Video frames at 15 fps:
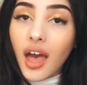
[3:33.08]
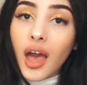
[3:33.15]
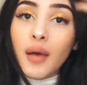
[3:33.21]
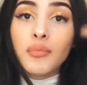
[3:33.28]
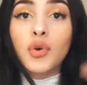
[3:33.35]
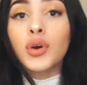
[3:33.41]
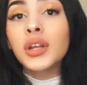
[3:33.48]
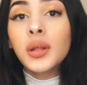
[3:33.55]

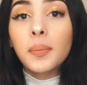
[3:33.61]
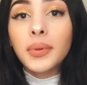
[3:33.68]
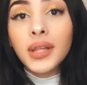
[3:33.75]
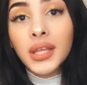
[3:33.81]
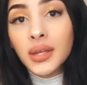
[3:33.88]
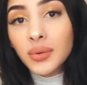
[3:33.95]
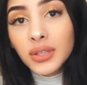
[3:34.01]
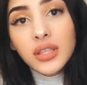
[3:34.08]
I'm going to
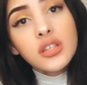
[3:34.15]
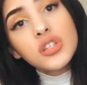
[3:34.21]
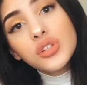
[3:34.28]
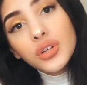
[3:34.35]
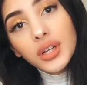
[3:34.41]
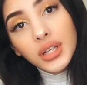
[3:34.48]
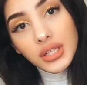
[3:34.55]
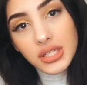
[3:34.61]
play with the
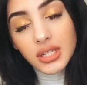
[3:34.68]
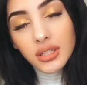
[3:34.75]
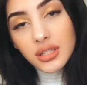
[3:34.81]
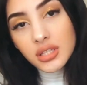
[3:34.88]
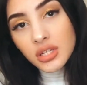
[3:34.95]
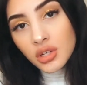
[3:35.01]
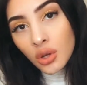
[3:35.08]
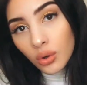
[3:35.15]
string until
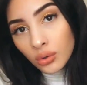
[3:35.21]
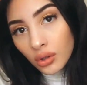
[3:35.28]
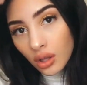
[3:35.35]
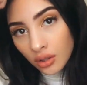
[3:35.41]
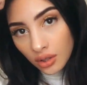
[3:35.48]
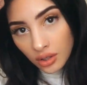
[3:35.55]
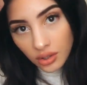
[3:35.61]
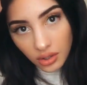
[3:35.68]
it's no
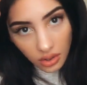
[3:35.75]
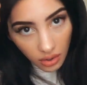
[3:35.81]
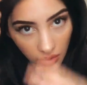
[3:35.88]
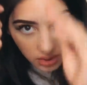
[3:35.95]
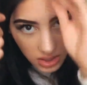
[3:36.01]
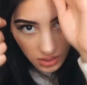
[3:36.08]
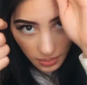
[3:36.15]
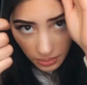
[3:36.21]
longer
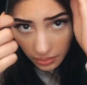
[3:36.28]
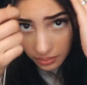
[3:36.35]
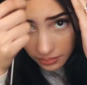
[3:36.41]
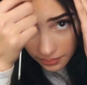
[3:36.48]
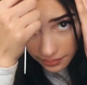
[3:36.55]
noticeable.